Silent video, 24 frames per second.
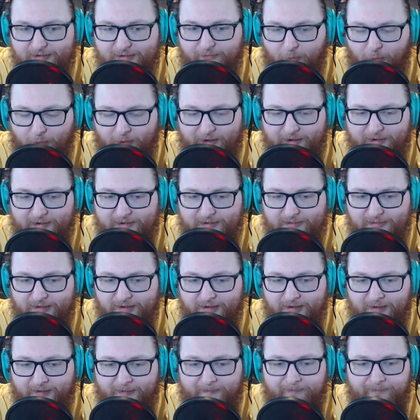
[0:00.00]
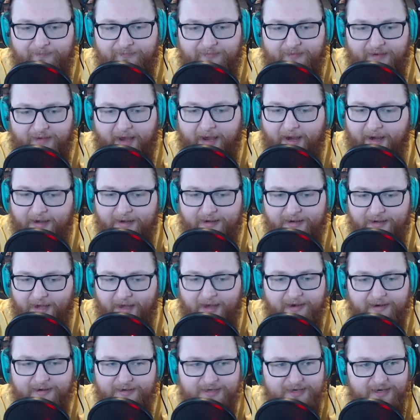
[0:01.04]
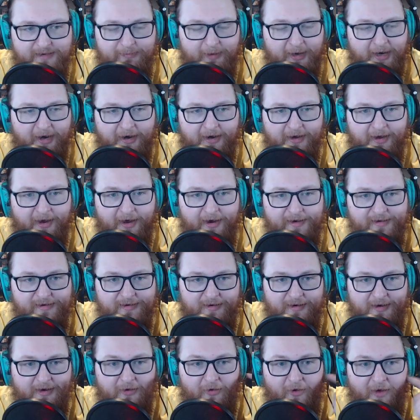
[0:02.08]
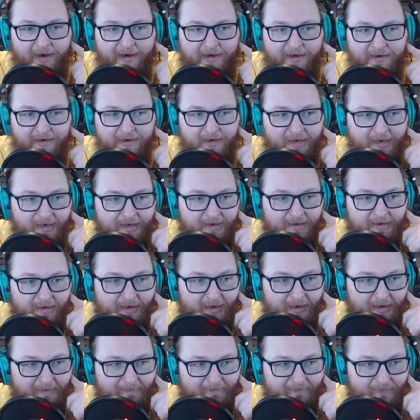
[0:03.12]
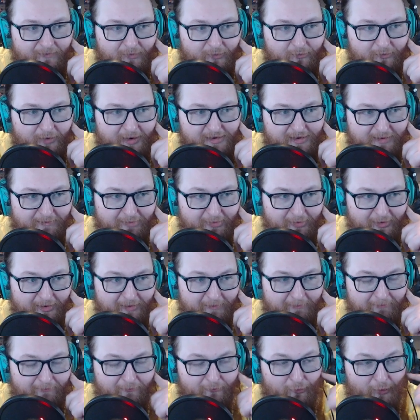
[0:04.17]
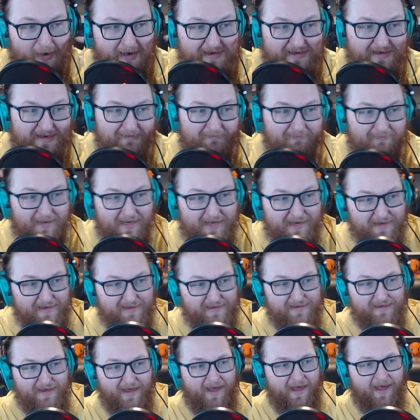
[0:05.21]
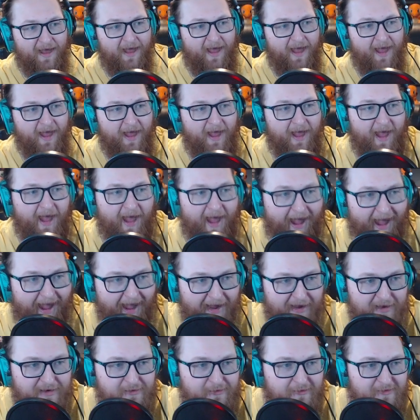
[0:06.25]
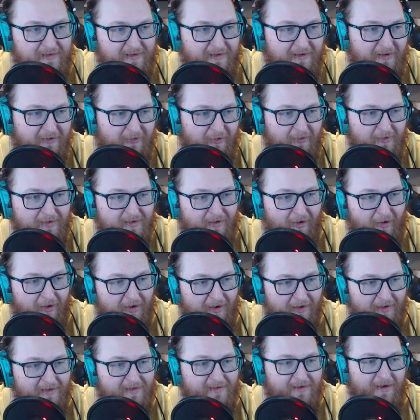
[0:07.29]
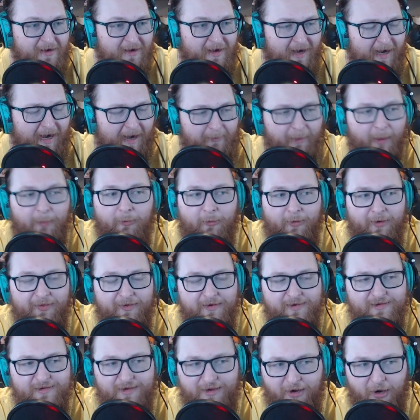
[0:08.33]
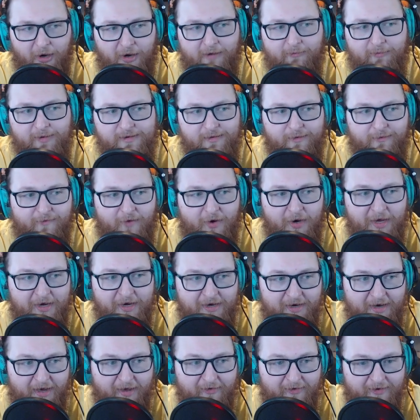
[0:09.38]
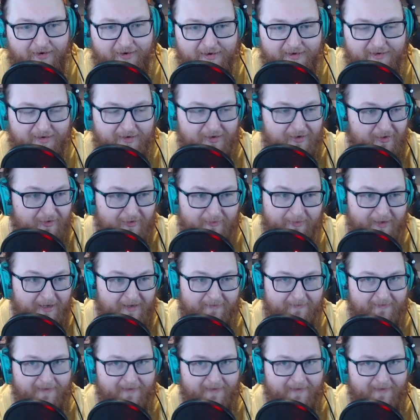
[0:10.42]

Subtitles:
40s. And yeah, it's just been on a constant decline. Rest in peace, Axel Synchro Stardust. I remember when the CR was over $100 too, but